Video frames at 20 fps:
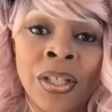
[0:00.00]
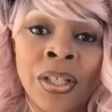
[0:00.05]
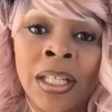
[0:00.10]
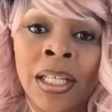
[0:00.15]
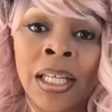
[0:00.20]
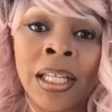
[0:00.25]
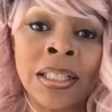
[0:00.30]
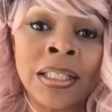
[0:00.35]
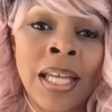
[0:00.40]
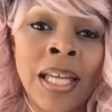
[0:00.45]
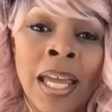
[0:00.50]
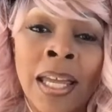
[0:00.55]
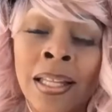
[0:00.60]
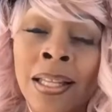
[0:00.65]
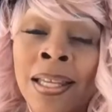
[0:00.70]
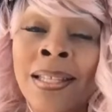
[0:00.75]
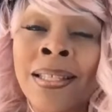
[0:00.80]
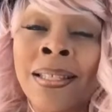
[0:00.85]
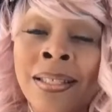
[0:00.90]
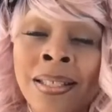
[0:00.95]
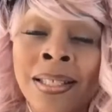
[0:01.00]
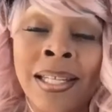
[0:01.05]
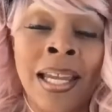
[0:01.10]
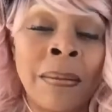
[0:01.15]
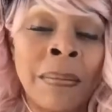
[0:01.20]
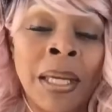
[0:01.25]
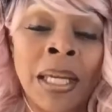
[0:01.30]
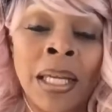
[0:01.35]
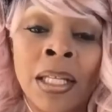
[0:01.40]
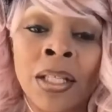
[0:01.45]
in the
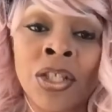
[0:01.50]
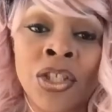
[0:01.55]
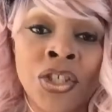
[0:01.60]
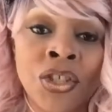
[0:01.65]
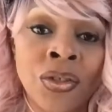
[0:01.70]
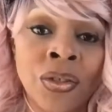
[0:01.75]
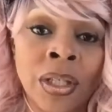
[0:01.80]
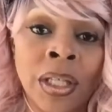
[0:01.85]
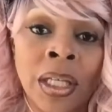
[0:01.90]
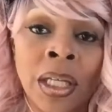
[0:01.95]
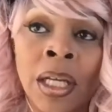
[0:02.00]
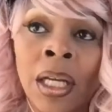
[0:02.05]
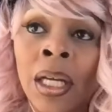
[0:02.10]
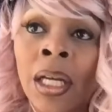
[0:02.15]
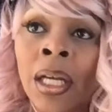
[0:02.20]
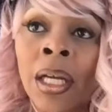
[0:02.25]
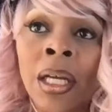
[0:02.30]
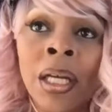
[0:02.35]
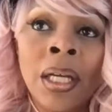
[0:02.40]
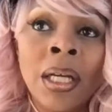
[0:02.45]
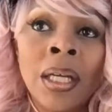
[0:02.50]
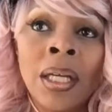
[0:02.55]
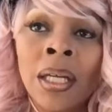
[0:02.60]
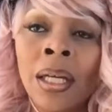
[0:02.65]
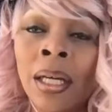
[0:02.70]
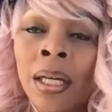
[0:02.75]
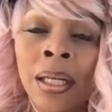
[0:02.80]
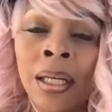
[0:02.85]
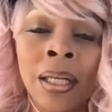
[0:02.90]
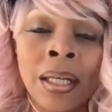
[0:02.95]
entertainment industry,
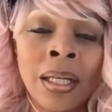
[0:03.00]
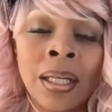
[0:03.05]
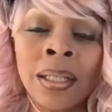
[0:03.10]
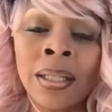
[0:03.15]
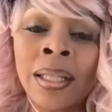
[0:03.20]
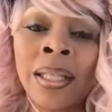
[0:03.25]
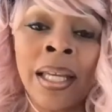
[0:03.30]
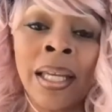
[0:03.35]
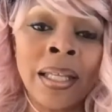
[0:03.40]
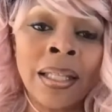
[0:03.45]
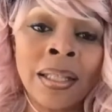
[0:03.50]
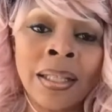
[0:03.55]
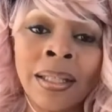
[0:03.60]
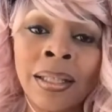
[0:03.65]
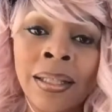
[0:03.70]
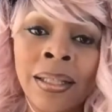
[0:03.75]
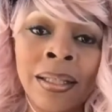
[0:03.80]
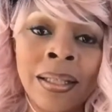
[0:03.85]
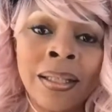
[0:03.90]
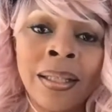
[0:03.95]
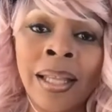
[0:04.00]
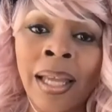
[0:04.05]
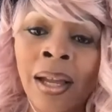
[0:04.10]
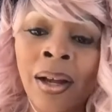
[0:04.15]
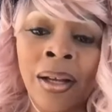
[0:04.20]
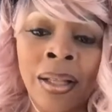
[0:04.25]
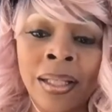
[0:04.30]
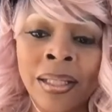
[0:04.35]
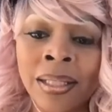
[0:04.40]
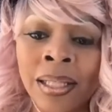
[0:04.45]
they they
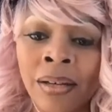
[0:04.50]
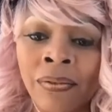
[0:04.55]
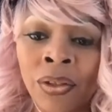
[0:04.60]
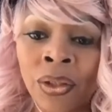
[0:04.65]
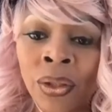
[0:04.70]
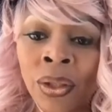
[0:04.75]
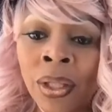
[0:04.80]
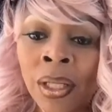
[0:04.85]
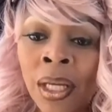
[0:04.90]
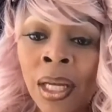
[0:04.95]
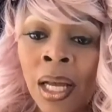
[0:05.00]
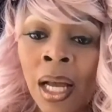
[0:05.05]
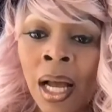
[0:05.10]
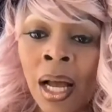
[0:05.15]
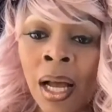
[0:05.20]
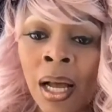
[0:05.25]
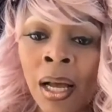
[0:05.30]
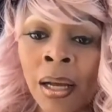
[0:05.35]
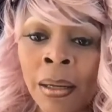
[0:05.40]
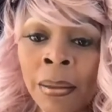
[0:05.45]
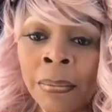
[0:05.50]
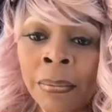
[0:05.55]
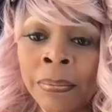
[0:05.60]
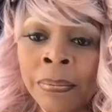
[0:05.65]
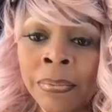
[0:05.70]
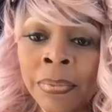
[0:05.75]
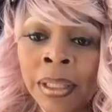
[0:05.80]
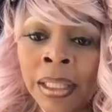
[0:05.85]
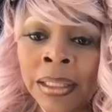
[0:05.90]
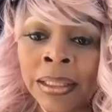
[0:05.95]
are the devil.
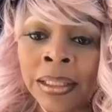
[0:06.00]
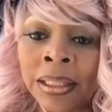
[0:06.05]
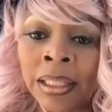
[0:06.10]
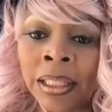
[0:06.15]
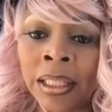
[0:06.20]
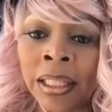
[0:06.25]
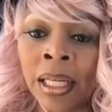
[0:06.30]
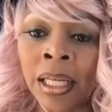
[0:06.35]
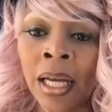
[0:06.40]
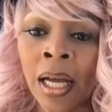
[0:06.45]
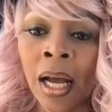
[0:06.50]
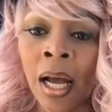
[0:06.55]
Let's see.